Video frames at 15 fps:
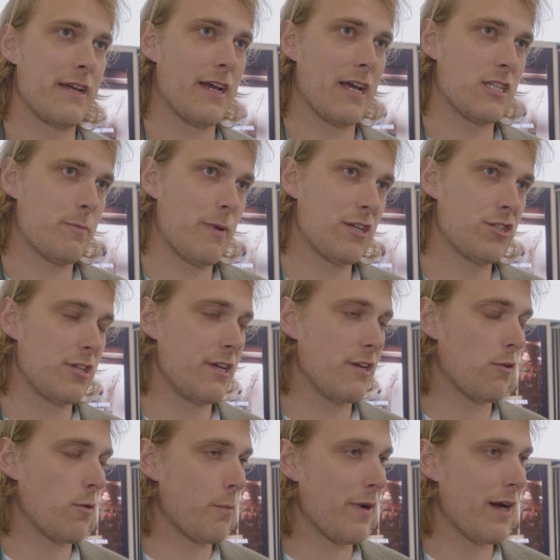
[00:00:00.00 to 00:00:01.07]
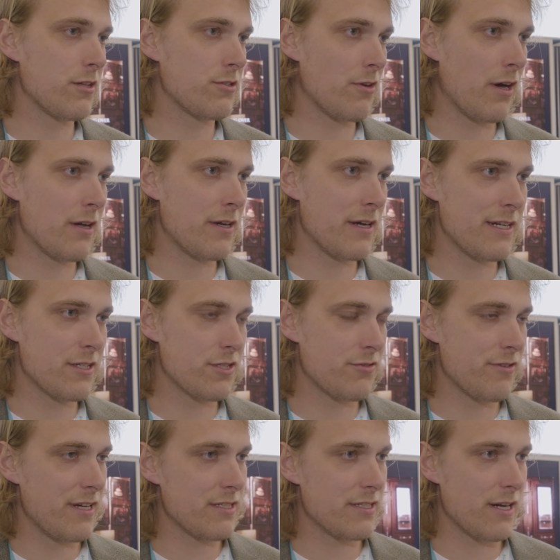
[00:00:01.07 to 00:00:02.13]
especially compared to other
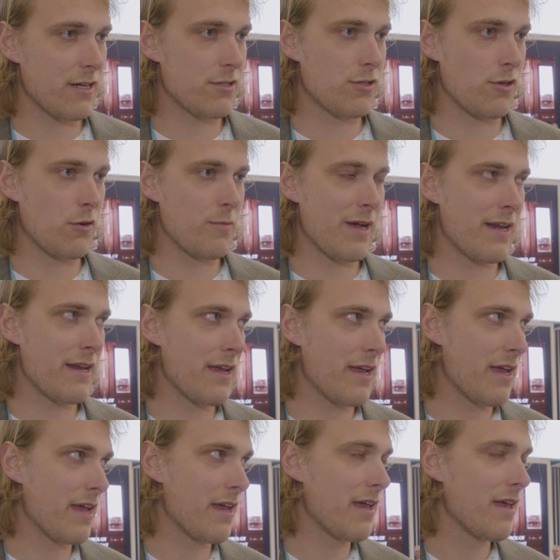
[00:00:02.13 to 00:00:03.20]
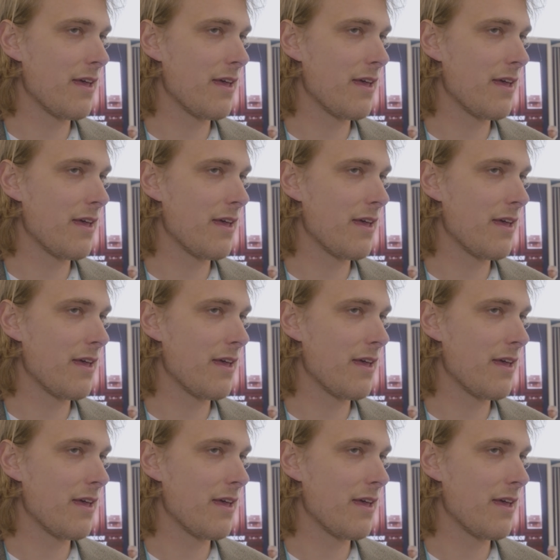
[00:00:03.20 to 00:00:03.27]
industries, there are so many